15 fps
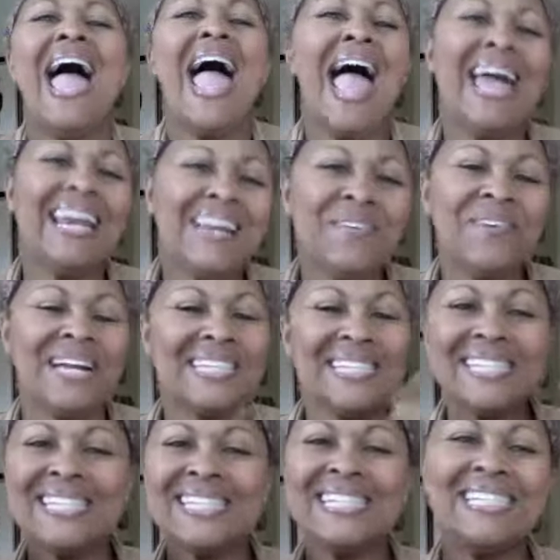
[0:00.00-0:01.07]

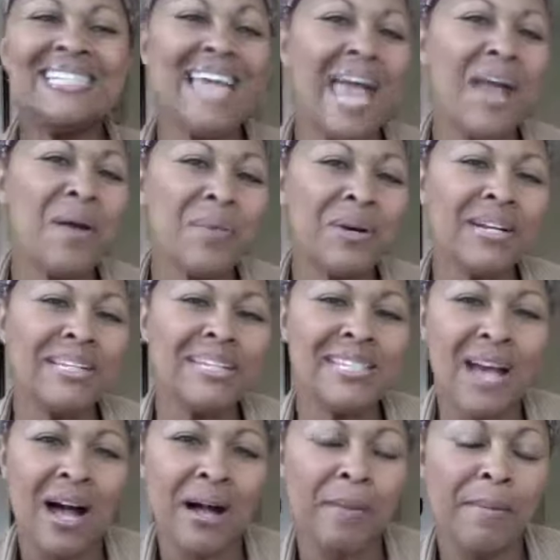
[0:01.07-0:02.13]
Anyways, today we're going to
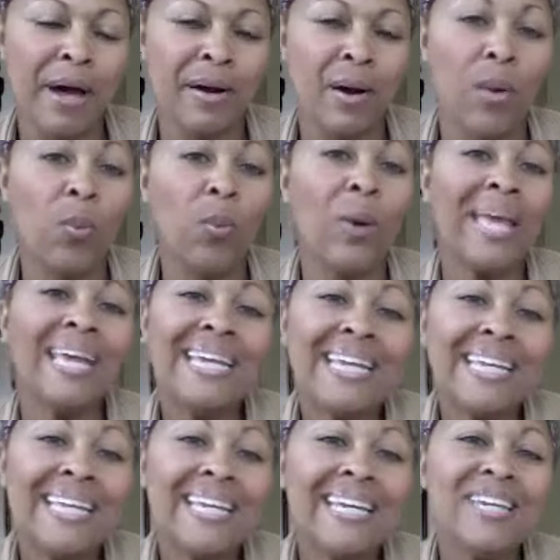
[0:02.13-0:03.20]
talk about
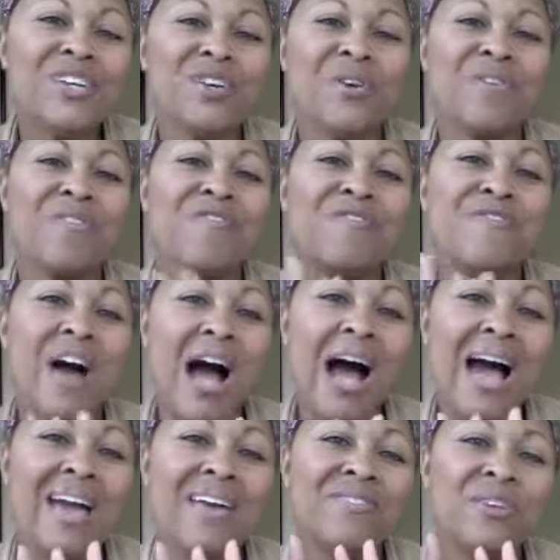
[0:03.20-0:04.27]
awakening your
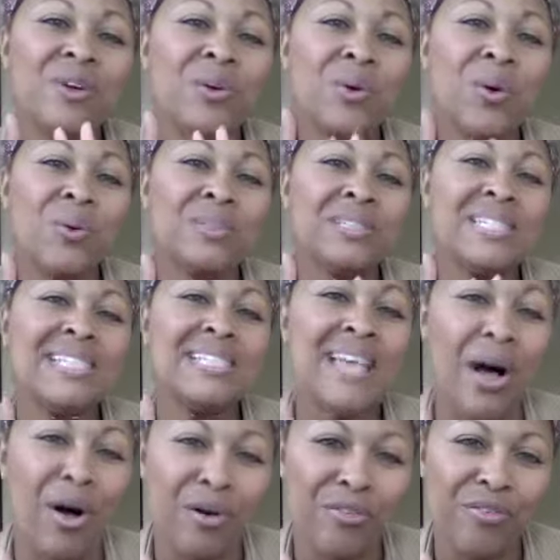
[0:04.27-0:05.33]
five-year-old
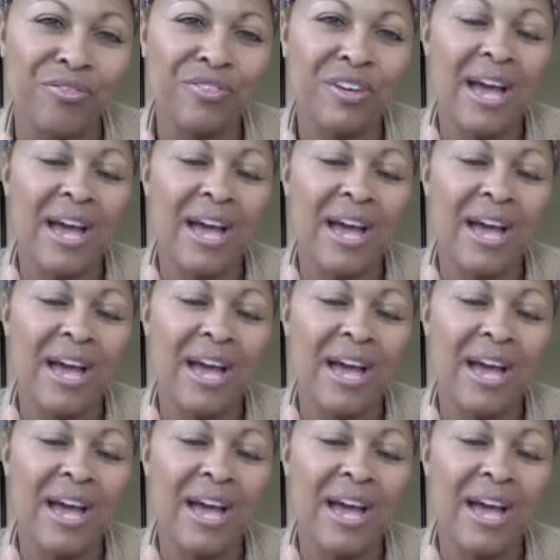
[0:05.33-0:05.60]
self.